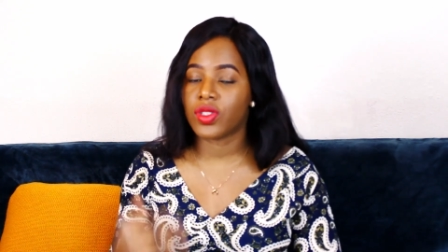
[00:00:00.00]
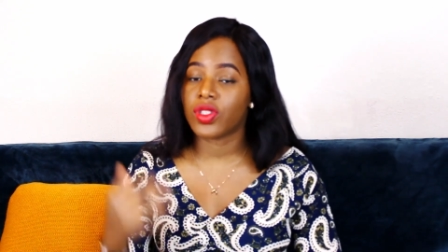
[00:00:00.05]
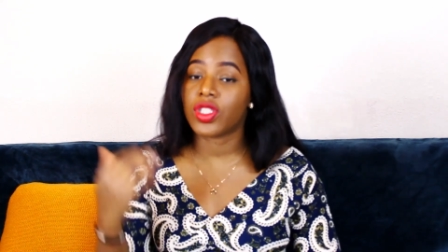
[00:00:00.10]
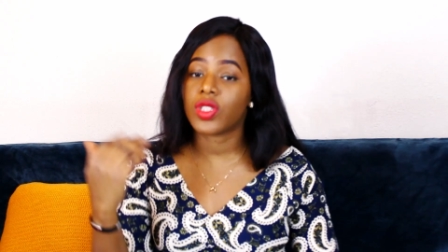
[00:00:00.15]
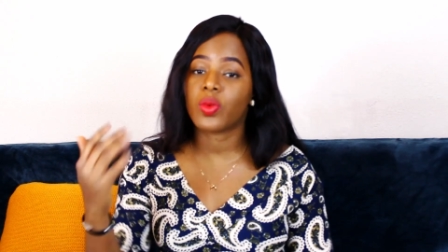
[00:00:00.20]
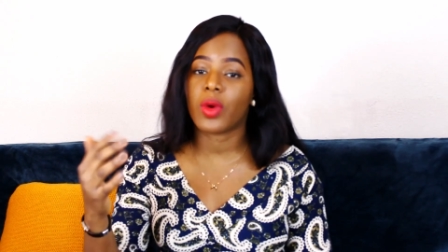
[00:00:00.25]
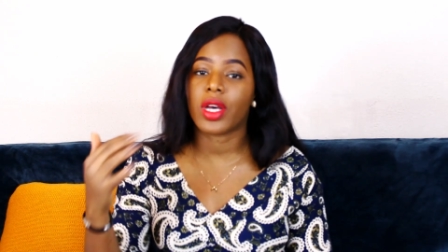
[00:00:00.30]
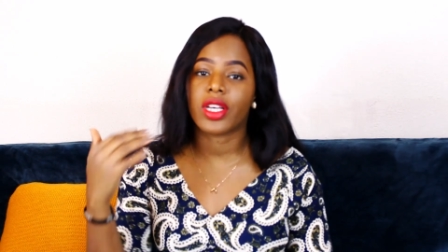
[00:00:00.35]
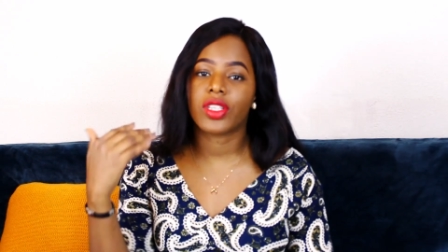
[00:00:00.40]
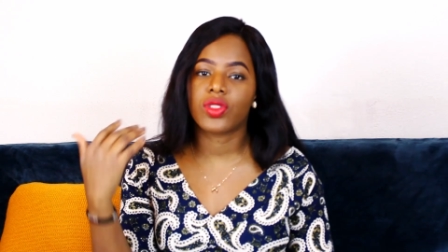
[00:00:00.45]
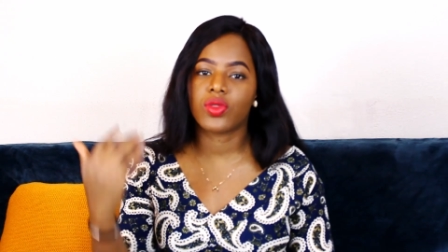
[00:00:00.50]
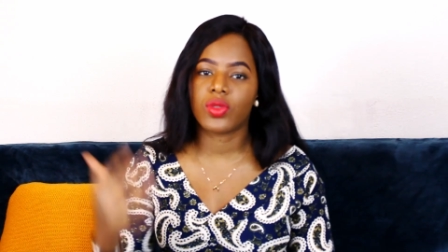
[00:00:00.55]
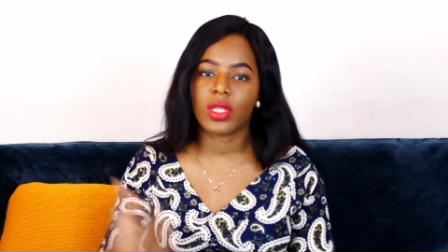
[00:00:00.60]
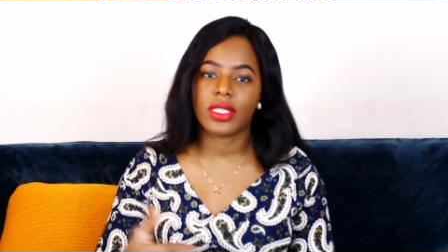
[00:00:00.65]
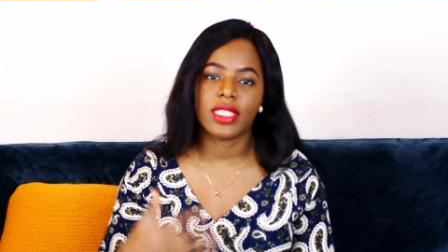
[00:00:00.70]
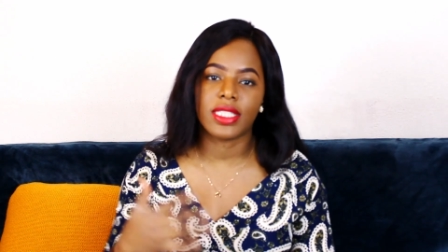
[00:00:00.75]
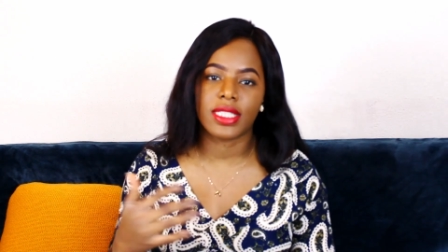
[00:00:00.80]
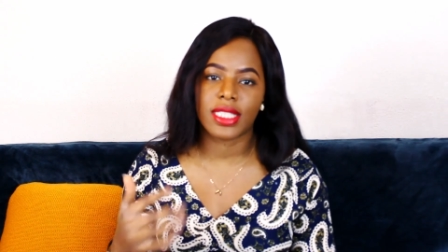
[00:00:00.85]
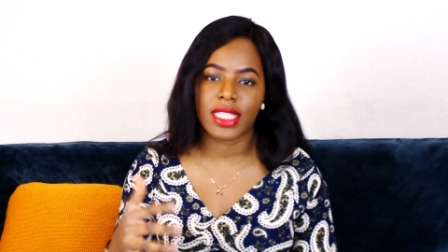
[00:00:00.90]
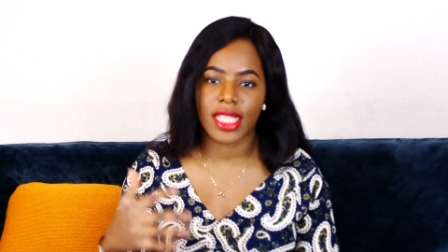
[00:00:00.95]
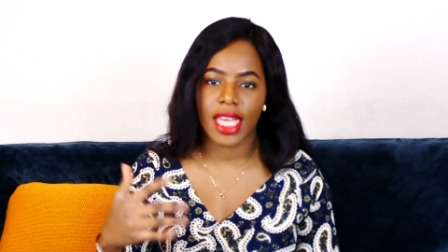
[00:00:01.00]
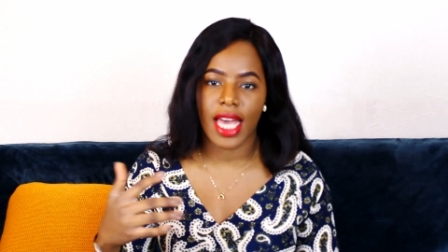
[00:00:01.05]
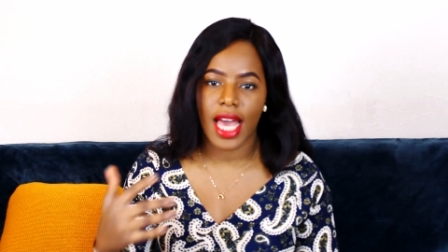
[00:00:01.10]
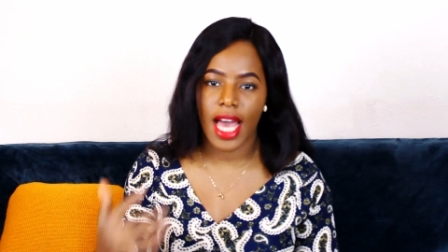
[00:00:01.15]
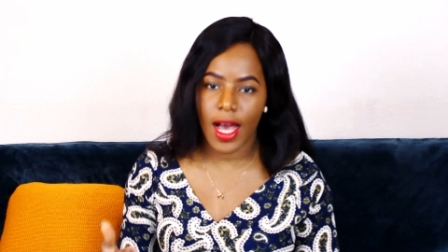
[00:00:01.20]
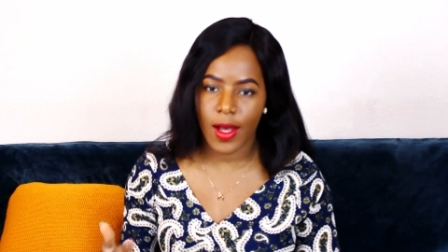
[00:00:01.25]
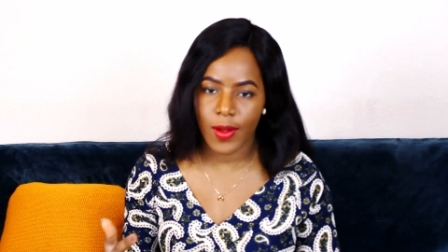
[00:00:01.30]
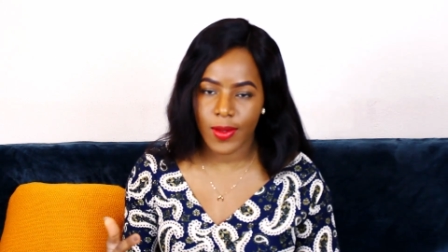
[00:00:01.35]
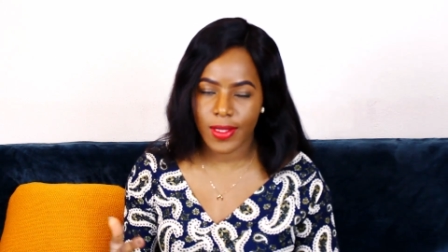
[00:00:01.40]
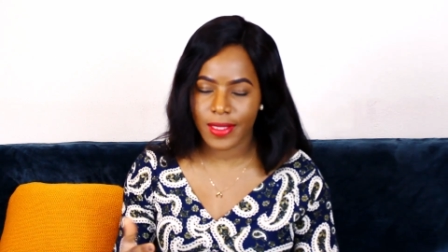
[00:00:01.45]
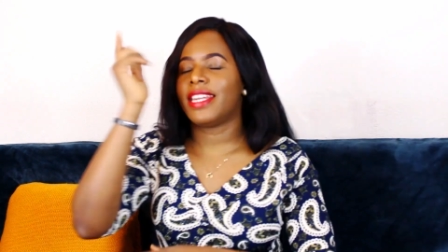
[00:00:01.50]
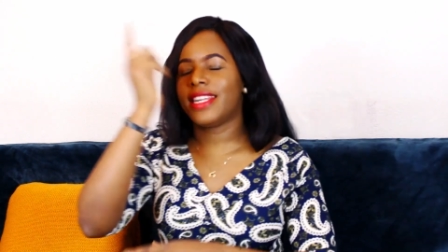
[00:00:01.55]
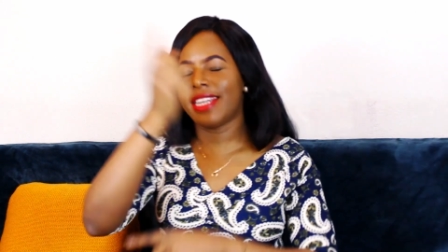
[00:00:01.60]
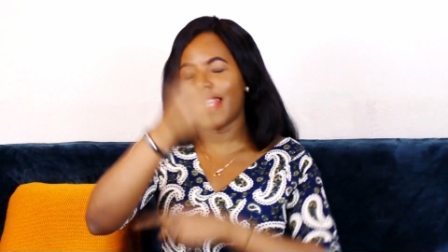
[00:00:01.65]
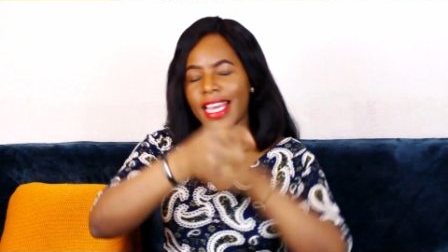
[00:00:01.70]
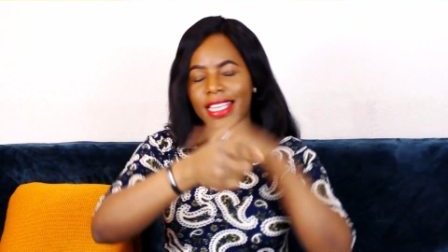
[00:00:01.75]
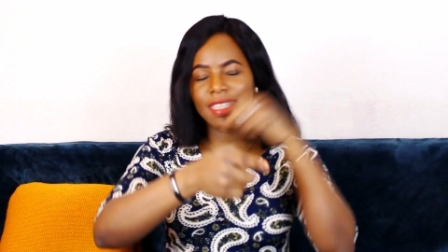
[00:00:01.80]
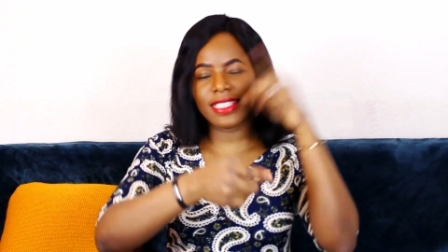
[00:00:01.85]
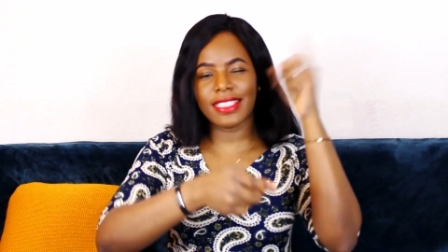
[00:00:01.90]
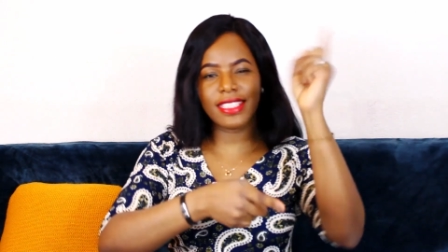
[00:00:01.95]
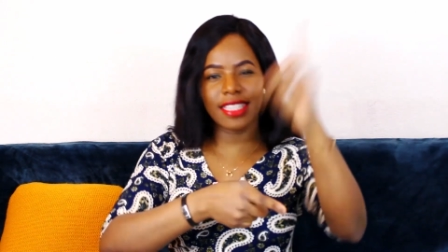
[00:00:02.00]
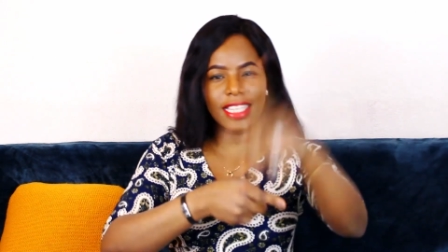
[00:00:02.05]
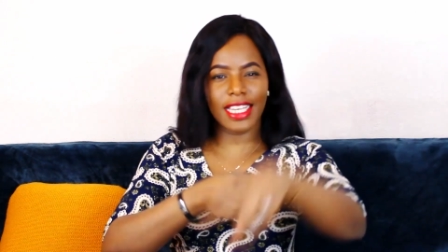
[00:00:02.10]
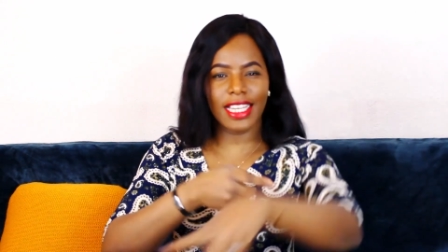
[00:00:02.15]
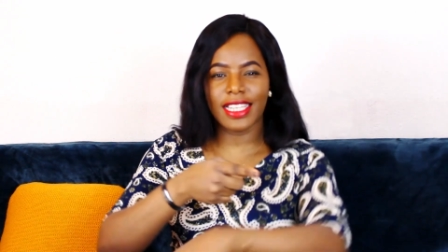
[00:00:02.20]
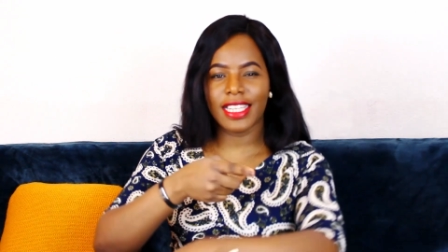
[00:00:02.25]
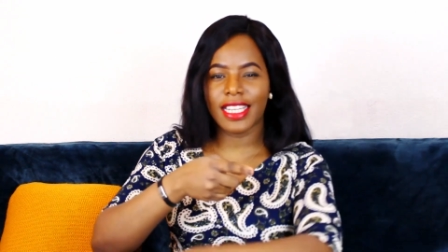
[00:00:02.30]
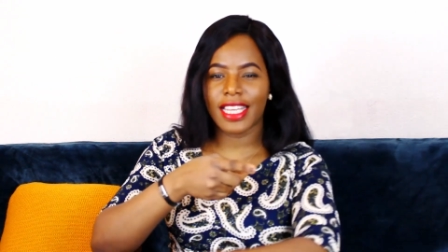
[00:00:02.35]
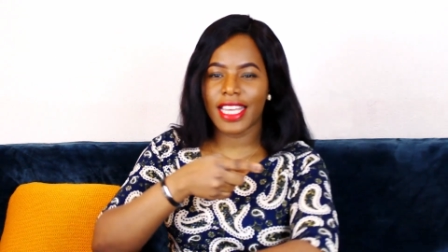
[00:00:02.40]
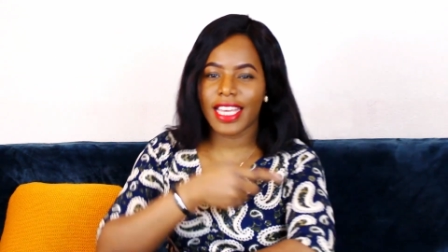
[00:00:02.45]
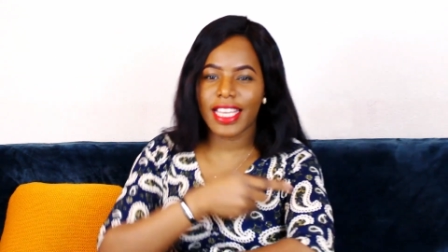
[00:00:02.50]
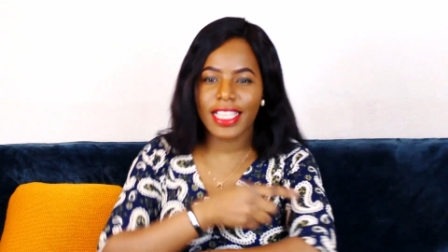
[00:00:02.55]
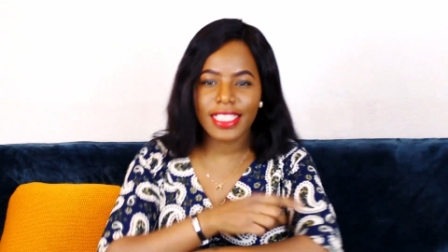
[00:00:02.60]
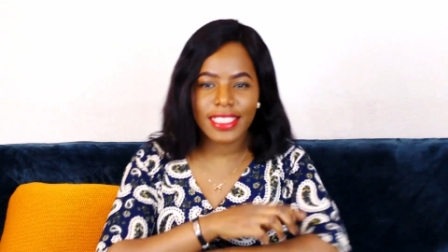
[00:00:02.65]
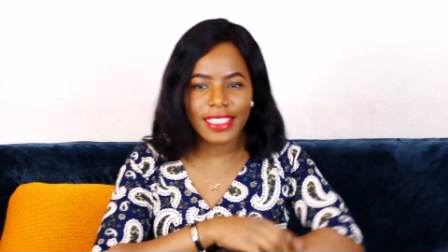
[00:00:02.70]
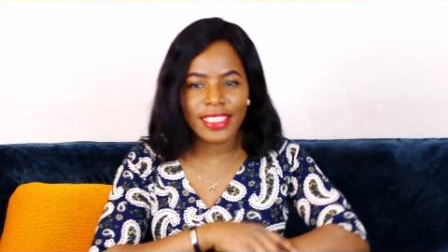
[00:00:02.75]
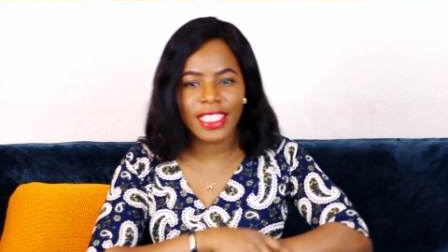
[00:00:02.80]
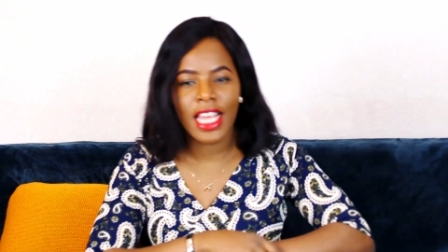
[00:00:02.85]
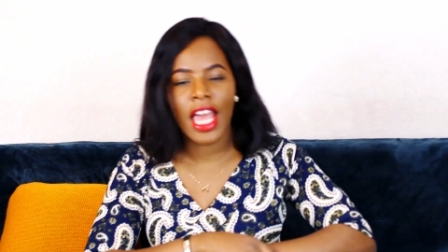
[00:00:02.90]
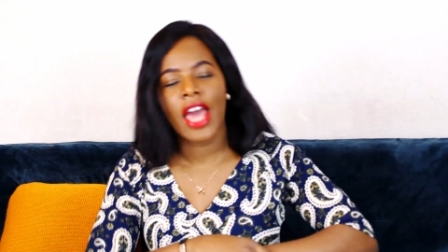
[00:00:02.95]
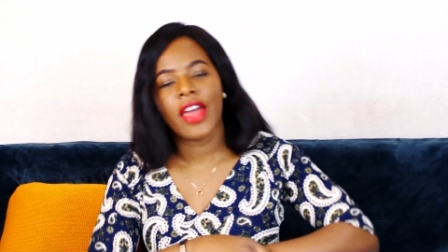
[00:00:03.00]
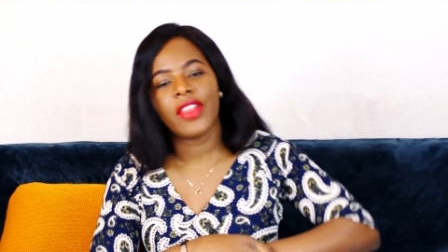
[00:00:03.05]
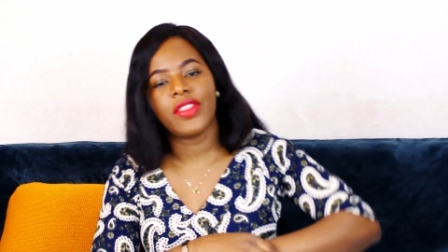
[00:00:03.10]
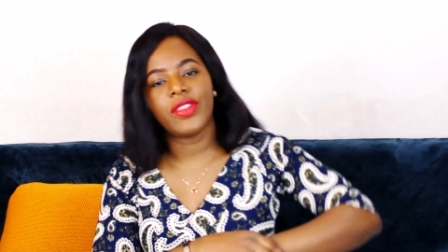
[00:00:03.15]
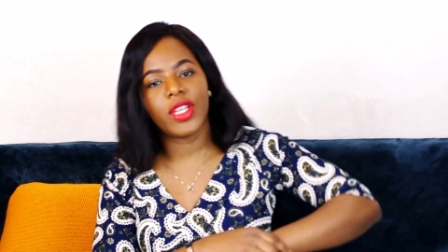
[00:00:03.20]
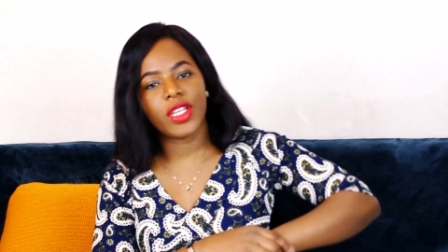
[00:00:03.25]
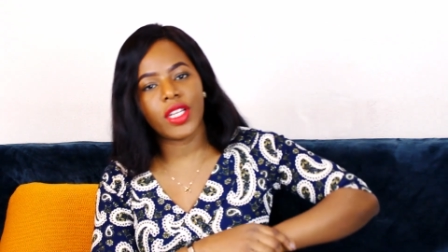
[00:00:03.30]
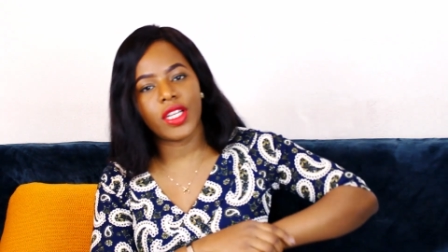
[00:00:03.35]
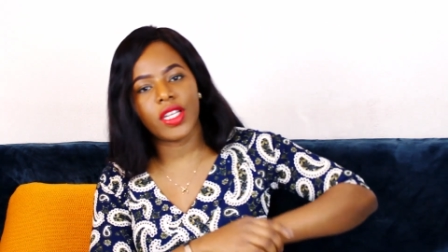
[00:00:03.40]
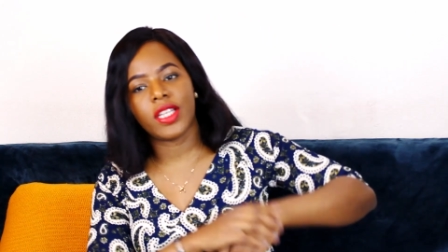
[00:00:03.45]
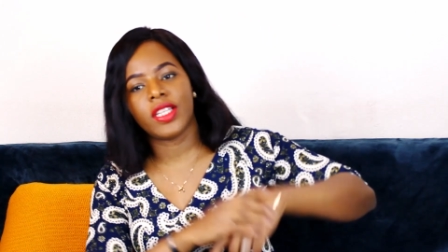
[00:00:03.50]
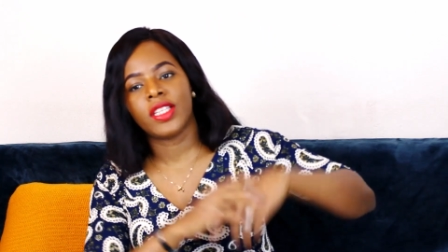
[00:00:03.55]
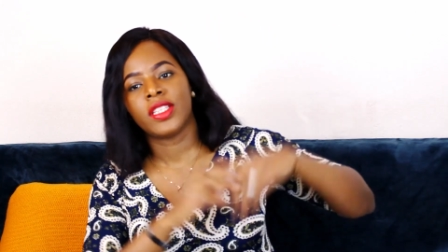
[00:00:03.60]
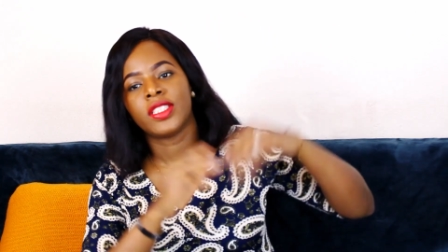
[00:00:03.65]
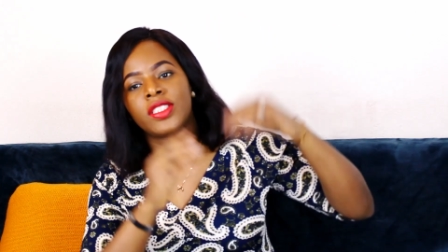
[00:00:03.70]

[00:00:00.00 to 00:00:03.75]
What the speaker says: You just walk straight into the house. Next thing is the